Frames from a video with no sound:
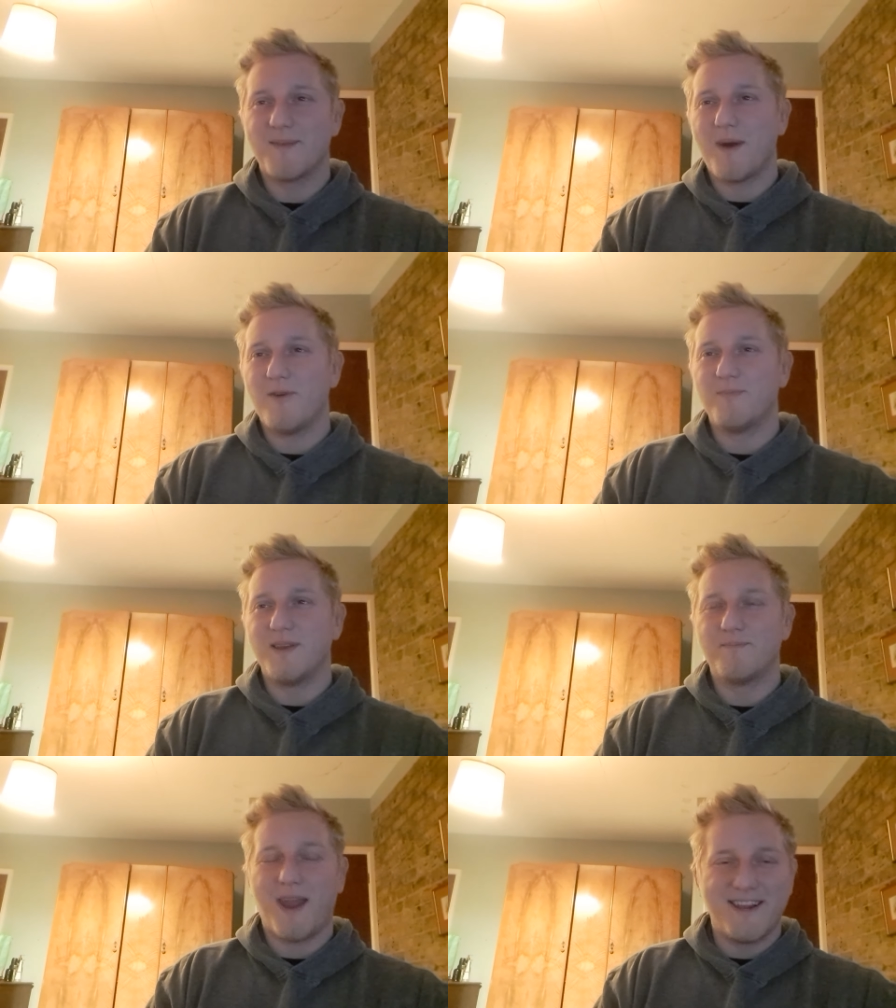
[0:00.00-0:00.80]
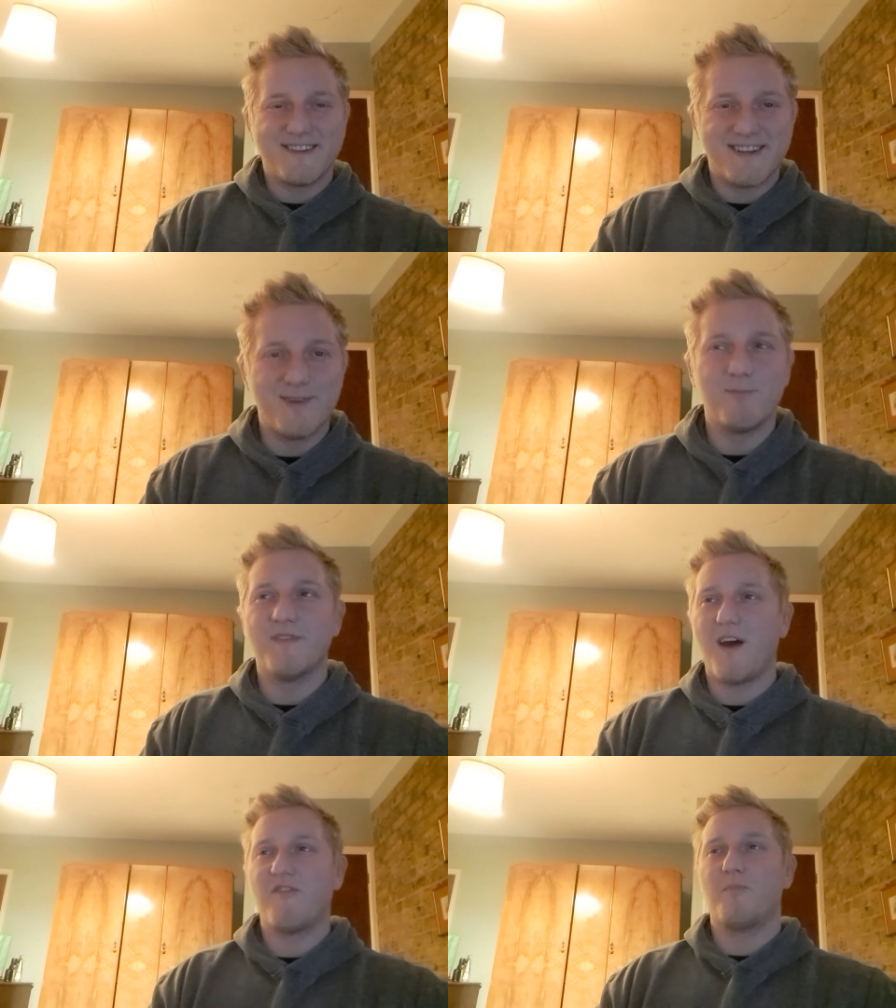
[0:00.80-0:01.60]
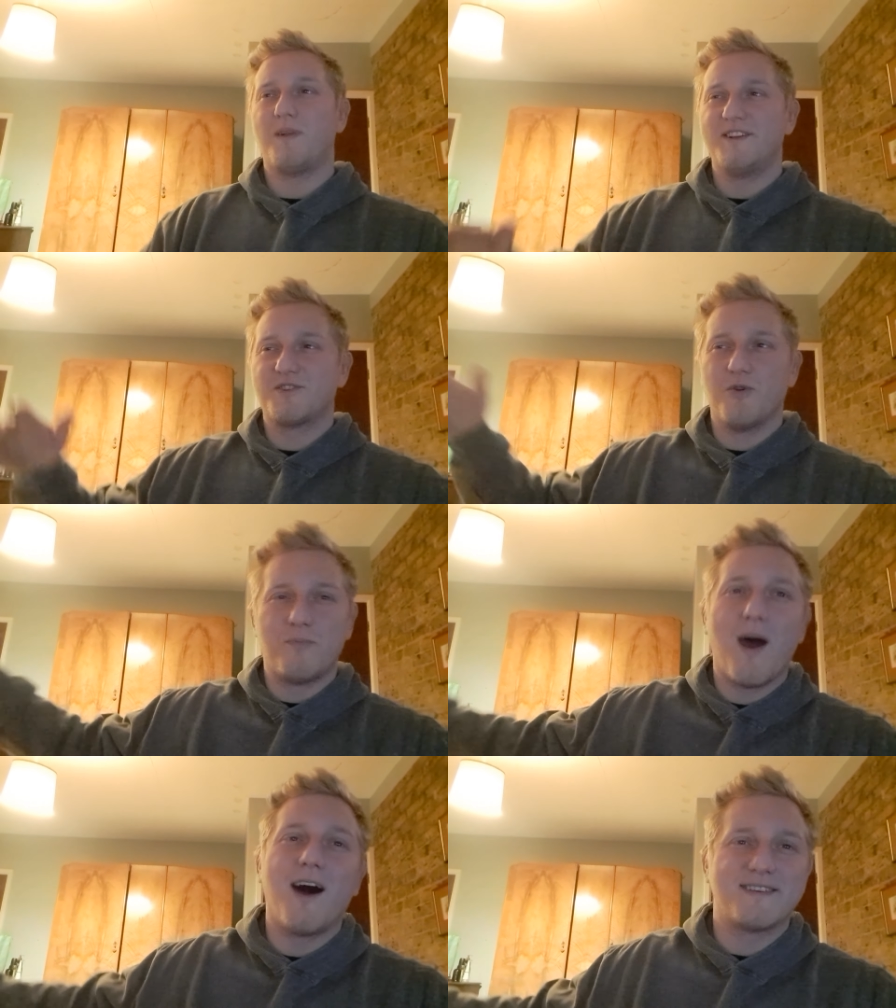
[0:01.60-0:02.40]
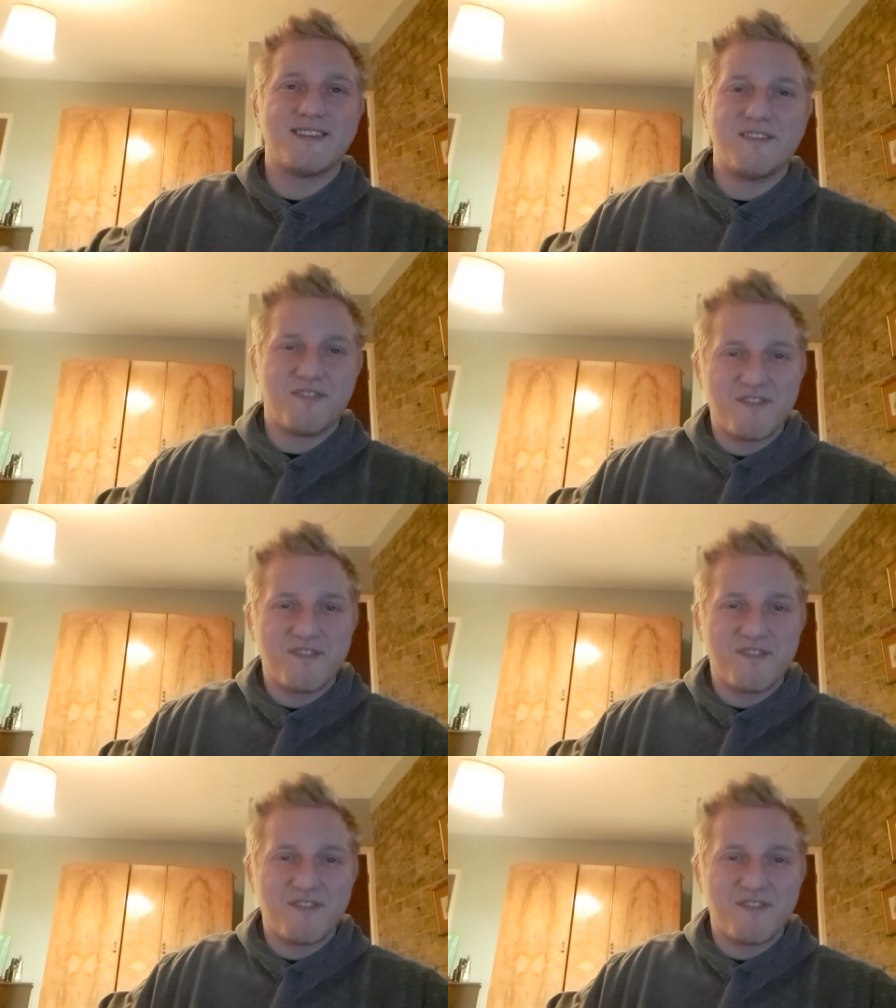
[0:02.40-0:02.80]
about being painted in with other political parties